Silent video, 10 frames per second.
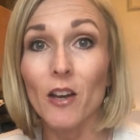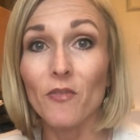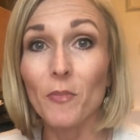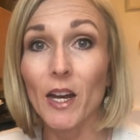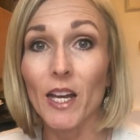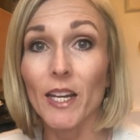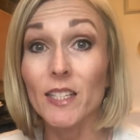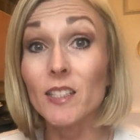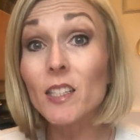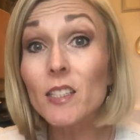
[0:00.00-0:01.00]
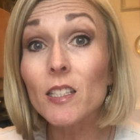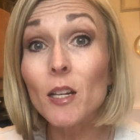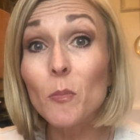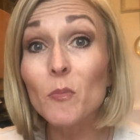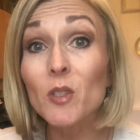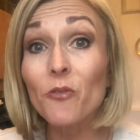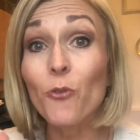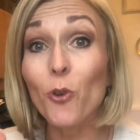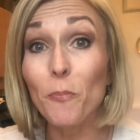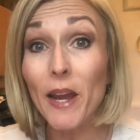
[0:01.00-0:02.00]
of my systems for